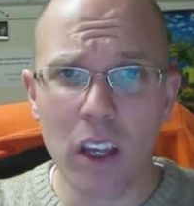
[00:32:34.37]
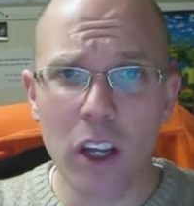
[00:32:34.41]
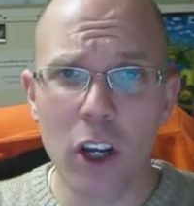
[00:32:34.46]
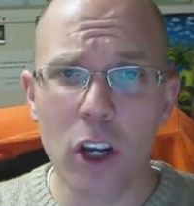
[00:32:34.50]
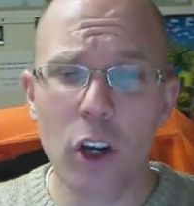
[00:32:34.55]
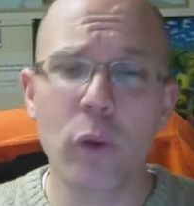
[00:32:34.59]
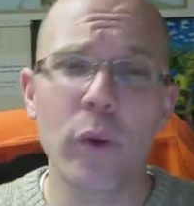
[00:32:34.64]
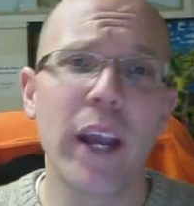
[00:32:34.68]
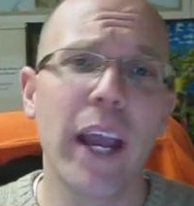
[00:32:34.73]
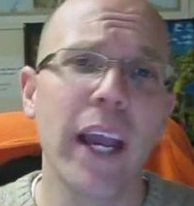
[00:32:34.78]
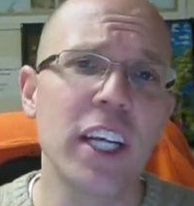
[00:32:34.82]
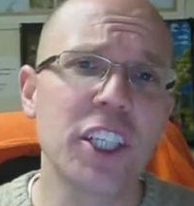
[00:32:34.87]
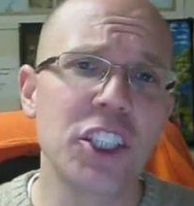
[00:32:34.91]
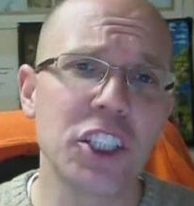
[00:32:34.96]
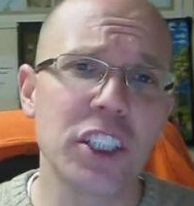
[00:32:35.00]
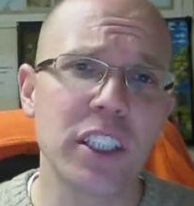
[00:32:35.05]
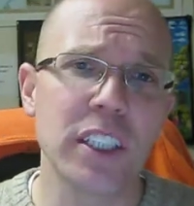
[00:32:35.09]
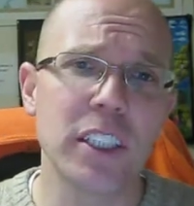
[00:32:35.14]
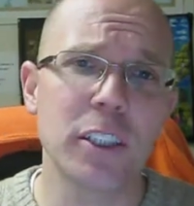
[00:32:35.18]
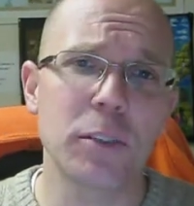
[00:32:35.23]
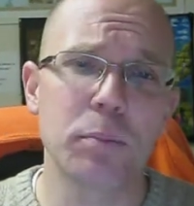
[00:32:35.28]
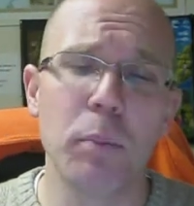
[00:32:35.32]

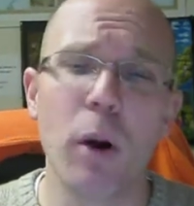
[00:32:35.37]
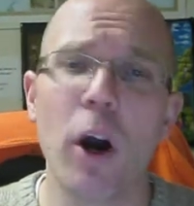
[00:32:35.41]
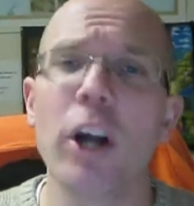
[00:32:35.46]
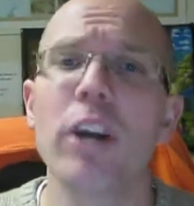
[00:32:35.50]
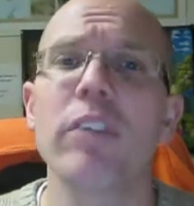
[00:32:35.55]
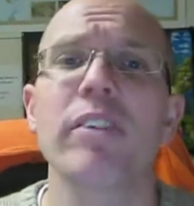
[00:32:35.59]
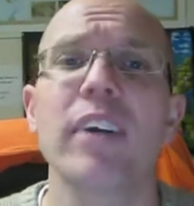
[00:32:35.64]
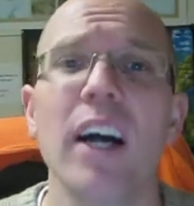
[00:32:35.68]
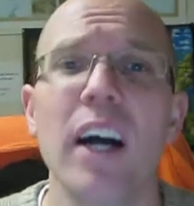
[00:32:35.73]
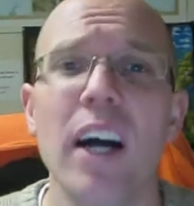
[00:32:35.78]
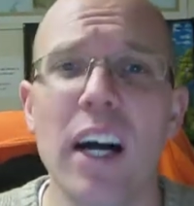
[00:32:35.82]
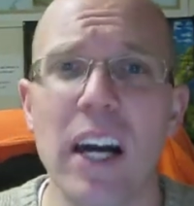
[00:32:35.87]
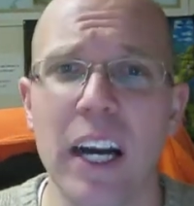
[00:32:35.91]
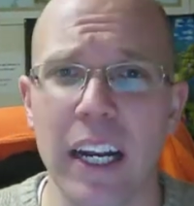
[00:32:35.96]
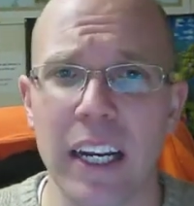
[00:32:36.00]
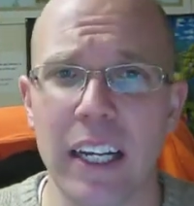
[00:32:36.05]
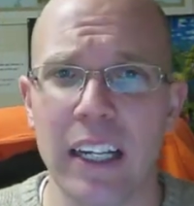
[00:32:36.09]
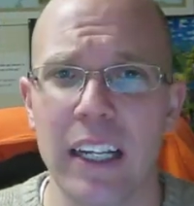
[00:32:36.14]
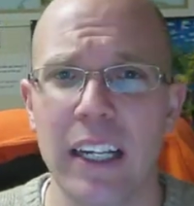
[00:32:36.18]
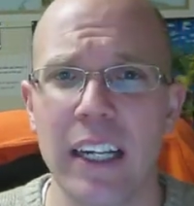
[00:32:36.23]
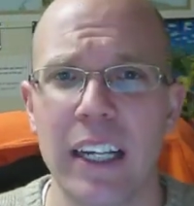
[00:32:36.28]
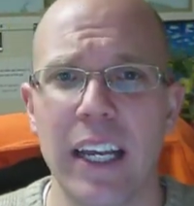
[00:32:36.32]
Creation is part of God.
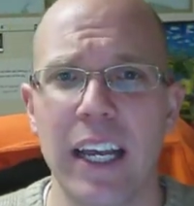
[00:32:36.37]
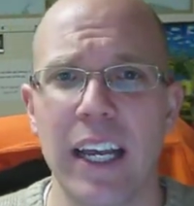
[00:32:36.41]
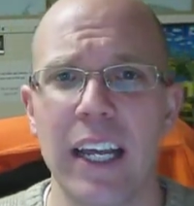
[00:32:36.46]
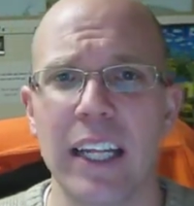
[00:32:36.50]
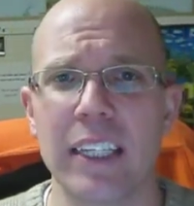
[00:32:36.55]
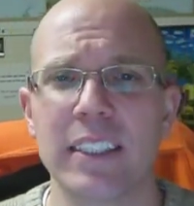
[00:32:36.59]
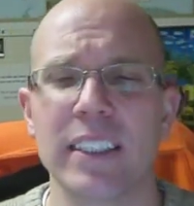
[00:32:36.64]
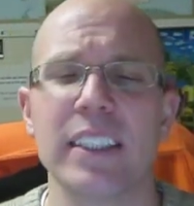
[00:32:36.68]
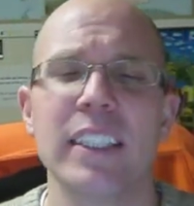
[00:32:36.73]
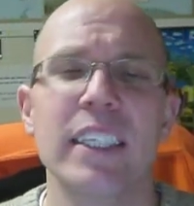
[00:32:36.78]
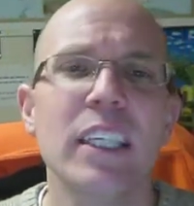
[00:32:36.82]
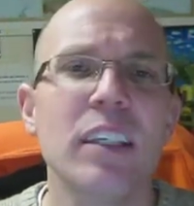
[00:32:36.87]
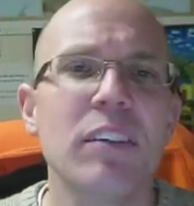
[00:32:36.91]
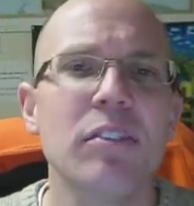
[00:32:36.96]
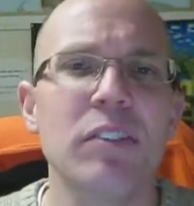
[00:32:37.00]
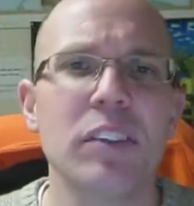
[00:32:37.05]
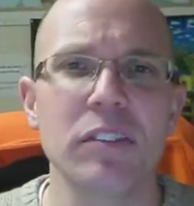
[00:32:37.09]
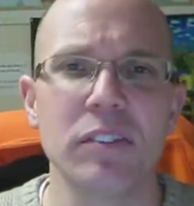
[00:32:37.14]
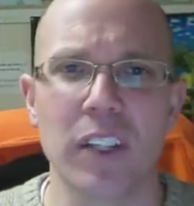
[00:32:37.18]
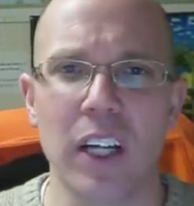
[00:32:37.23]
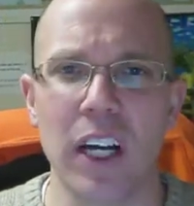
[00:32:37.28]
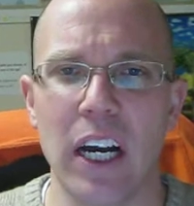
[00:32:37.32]
It's a gift
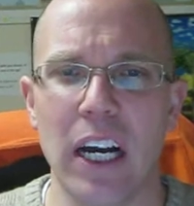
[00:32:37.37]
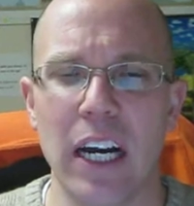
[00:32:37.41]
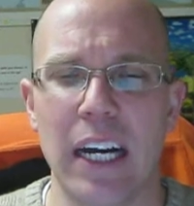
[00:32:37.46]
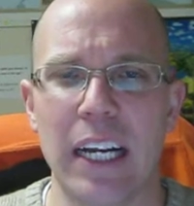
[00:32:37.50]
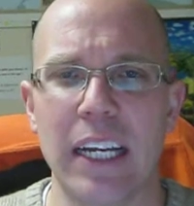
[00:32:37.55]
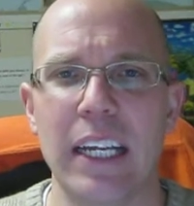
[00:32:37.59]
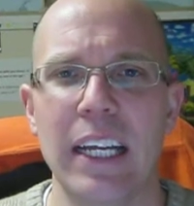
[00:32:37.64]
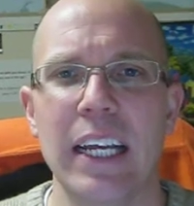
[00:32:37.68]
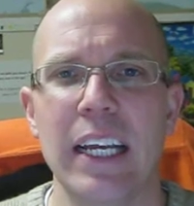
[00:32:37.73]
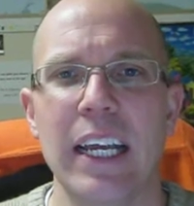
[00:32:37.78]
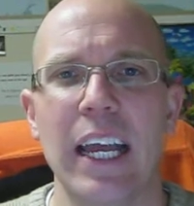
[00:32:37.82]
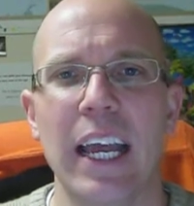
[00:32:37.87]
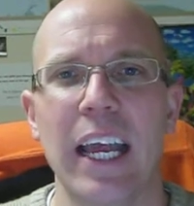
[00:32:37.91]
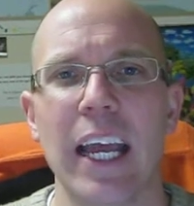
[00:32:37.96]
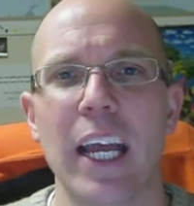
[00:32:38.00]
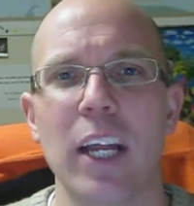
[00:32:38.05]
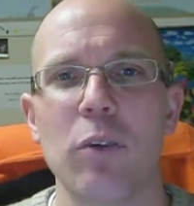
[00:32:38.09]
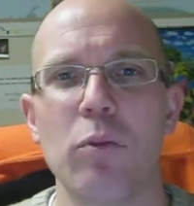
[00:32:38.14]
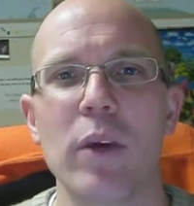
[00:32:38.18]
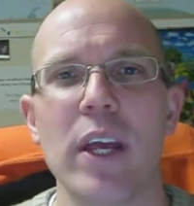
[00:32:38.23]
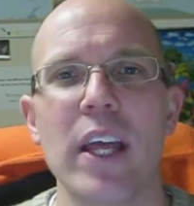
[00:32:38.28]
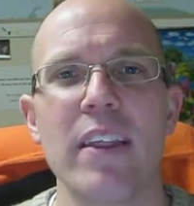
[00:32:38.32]
of God.
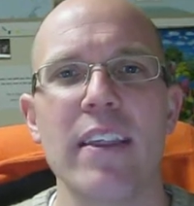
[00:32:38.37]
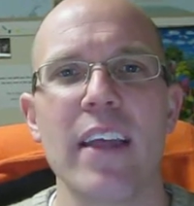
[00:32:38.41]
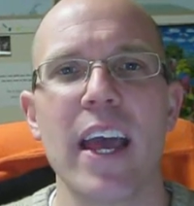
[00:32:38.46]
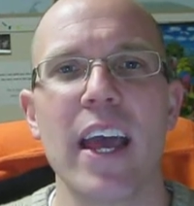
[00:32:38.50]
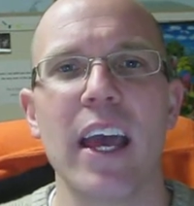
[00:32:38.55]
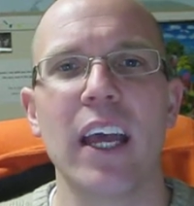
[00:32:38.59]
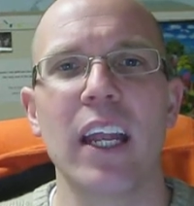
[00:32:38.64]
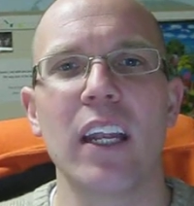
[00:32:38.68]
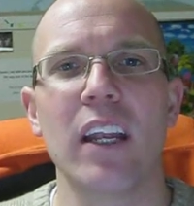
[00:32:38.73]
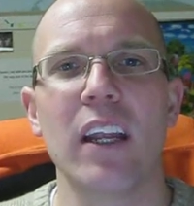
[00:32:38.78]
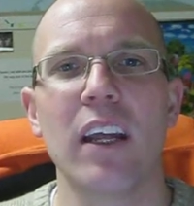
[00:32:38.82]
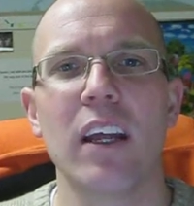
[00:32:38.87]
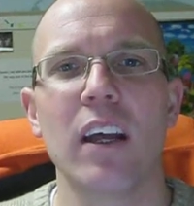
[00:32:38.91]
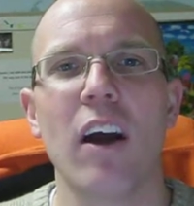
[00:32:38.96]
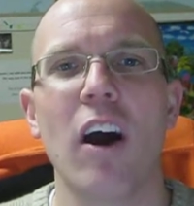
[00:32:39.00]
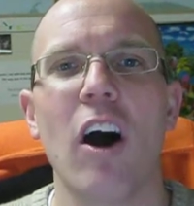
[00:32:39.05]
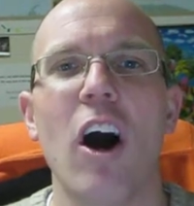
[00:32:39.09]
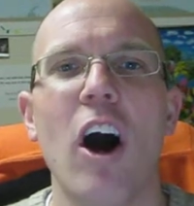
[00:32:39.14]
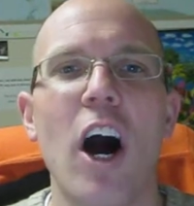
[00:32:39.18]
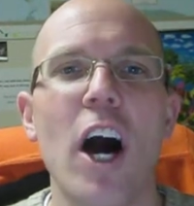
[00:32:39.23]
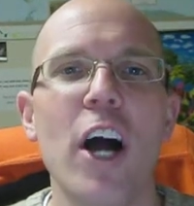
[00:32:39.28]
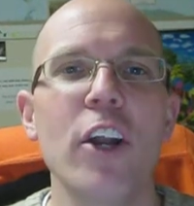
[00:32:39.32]
And we then
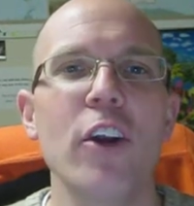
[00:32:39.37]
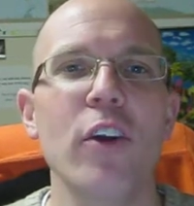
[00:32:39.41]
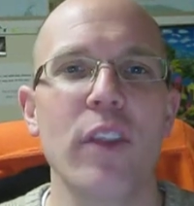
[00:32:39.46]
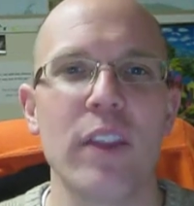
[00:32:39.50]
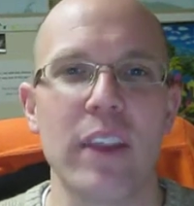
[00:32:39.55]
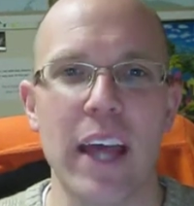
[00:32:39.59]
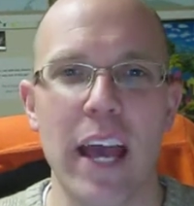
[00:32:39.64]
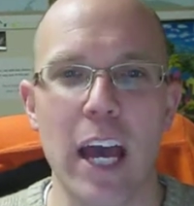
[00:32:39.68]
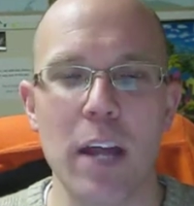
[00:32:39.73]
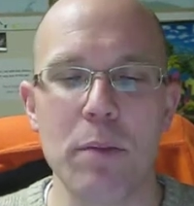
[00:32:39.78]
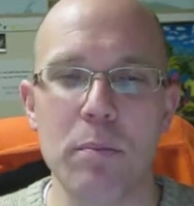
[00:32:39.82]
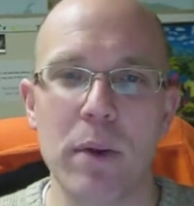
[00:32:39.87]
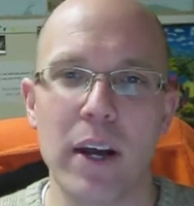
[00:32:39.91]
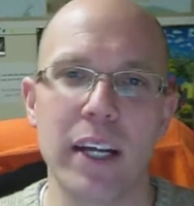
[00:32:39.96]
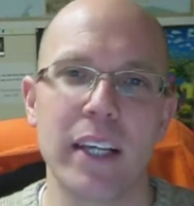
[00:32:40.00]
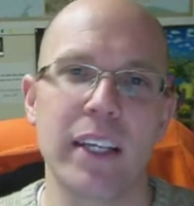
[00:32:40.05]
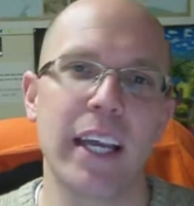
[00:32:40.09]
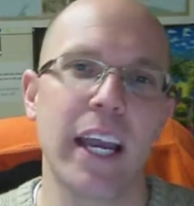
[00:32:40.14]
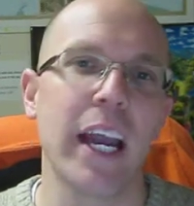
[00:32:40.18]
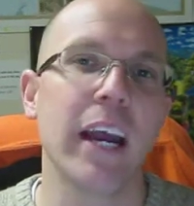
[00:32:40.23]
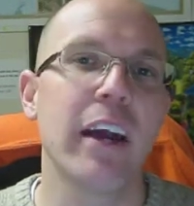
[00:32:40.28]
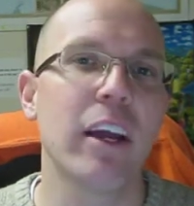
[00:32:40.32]
honor that by
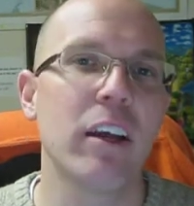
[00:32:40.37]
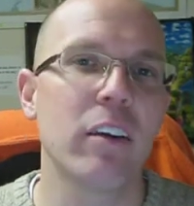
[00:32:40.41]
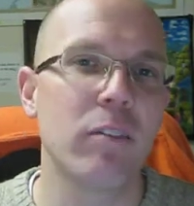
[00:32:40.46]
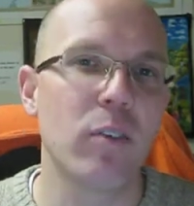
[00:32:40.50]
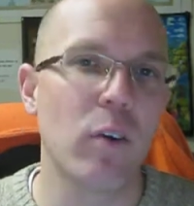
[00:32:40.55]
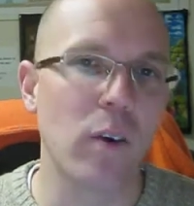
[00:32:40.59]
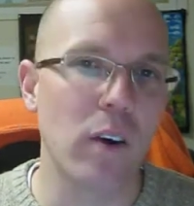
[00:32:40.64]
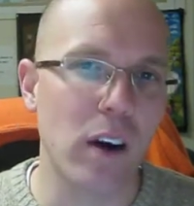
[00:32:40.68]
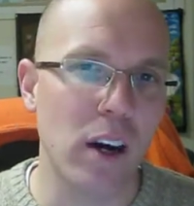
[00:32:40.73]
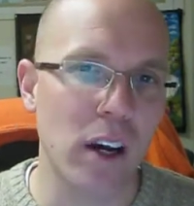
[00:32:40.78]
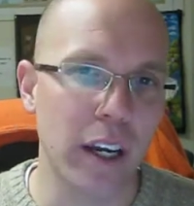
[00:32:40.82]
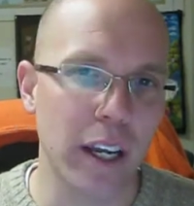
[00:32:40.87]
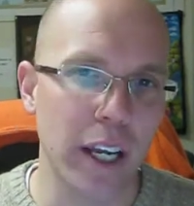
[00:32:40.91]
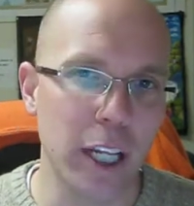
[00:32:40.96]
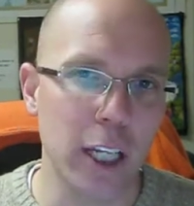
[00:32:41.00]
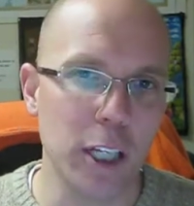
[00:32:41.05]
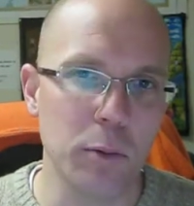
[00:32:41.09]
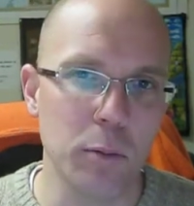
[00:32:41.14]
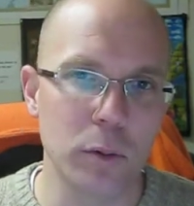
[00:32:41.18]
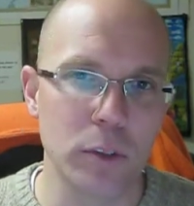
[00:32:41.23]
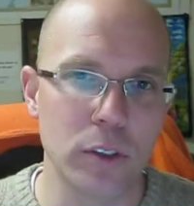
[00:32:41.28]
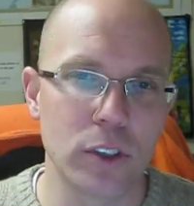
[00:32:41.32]
caring for our
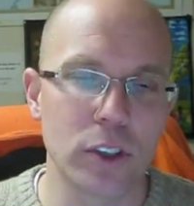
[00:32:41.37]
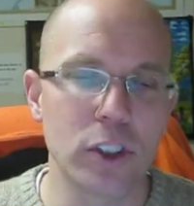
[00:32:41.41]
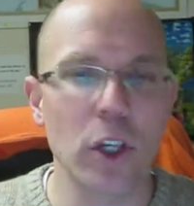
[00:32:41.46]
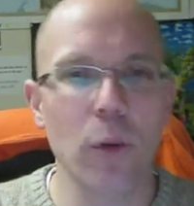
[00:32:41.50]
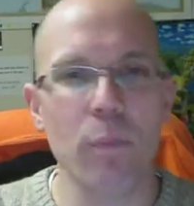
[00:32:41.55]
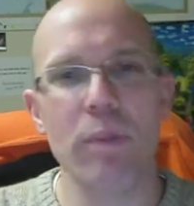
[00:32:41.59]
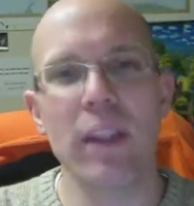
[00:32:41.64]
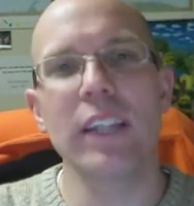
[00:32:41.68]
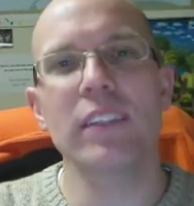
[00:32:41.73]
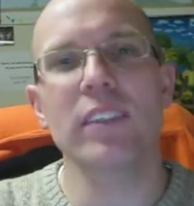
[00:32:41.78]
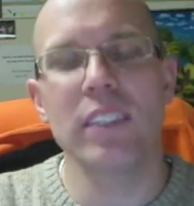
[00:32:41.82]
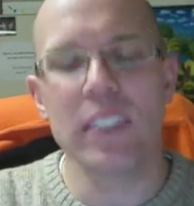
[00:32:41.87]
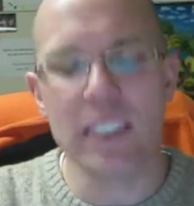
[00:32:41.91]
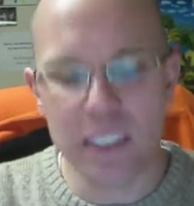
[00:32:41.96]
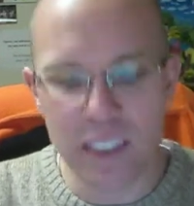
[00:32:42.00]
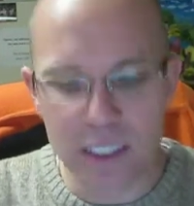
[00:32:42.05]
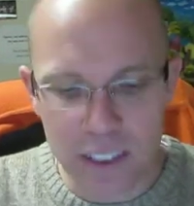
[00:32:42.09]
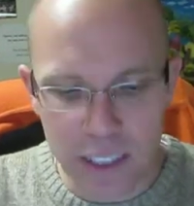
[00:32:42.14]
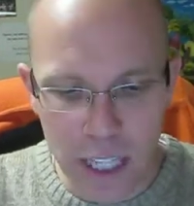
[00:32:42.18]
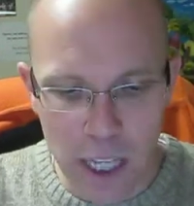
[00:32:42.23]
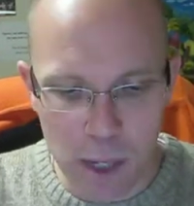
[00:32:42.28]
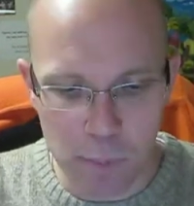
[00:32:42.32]
animals. So that's an
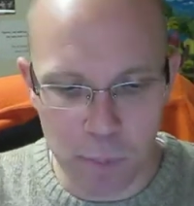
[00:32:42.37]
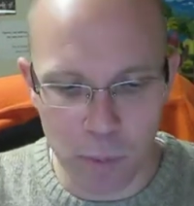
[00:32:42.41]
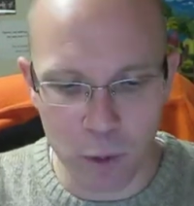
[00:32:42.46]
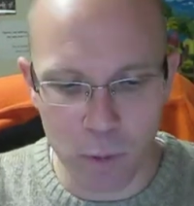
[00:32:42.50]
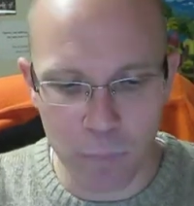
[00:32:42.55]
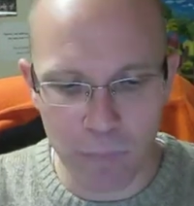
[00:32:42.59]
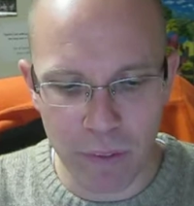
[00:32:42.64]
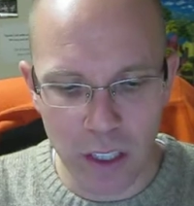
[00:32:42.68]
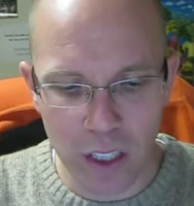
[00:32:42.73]
example.